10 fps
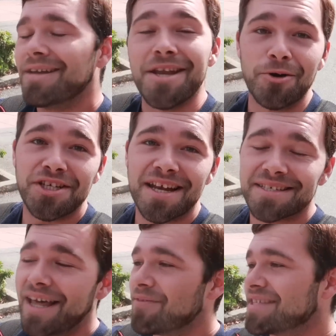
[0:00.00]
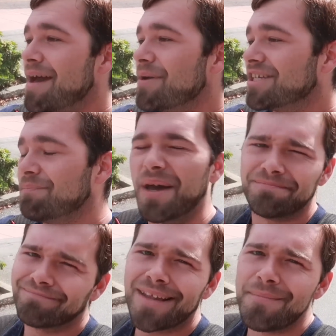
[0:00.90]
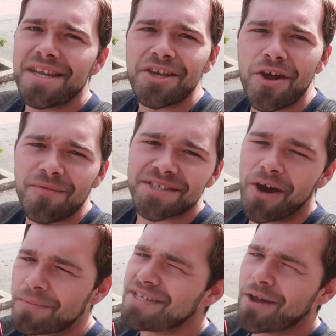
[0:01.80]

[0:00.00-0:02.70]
No, she doesn't love us that much, but I mean, Unova Stone.